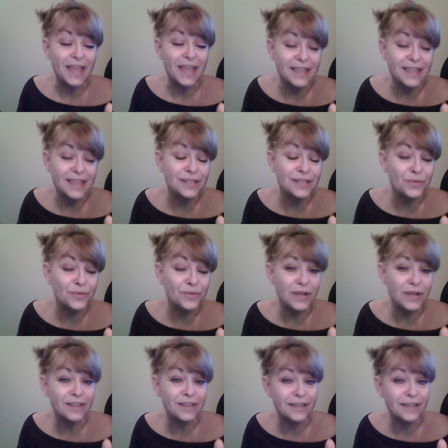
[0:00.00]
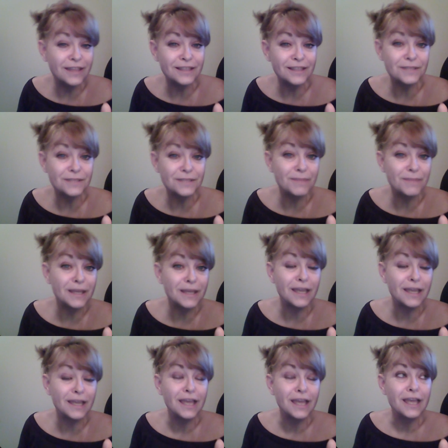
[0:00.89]
And that's what I think this
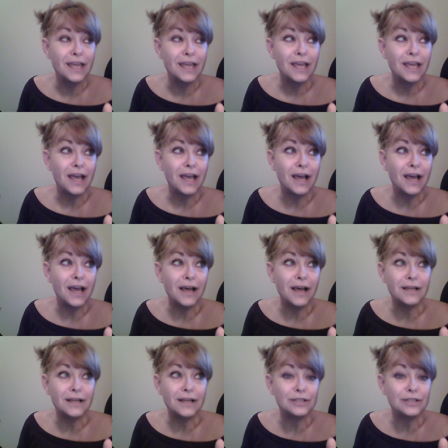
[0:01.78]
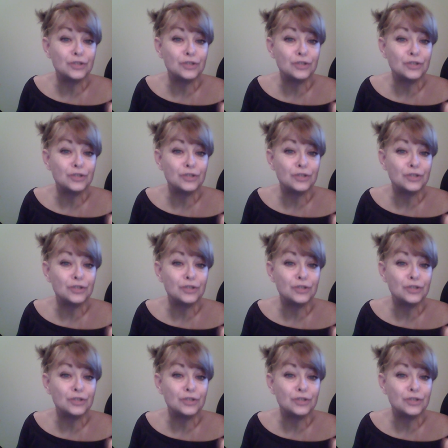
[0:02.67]
big uh,